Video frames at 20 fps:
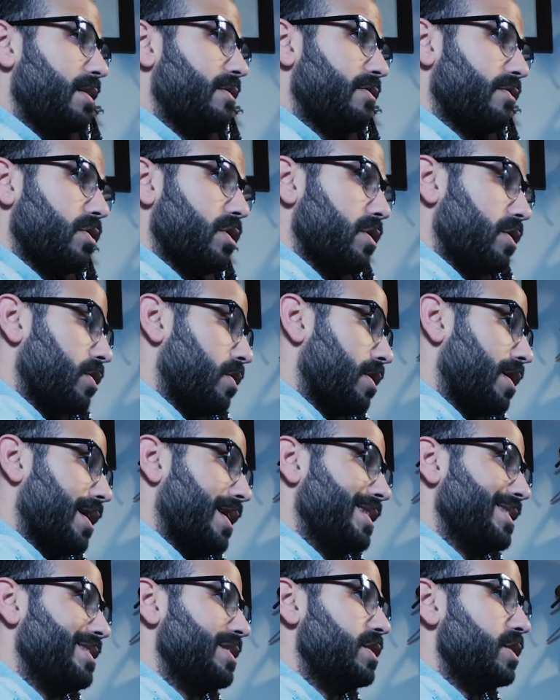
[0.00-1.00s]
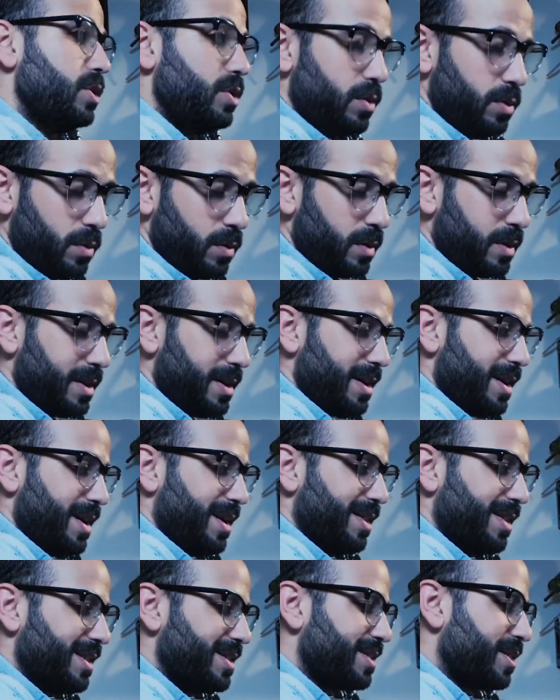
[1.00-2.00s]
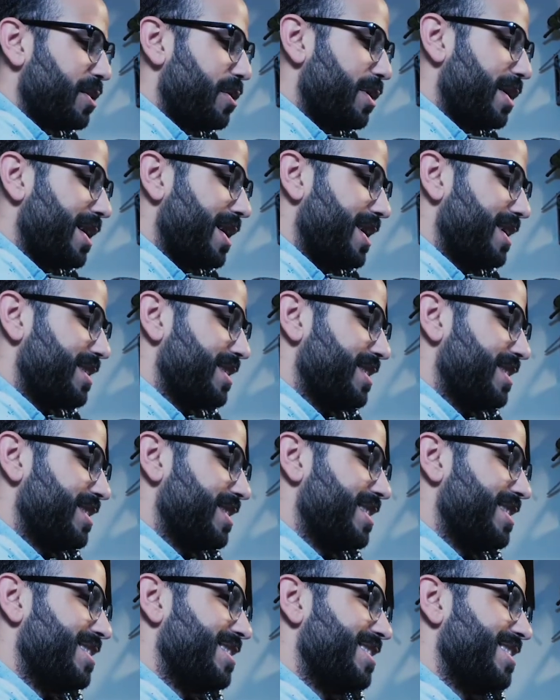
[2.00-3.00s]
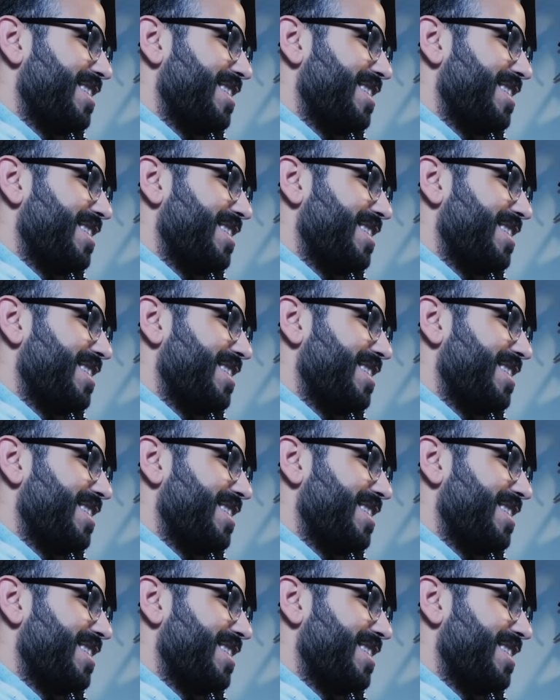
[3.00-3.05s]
further ado, let's go ahead and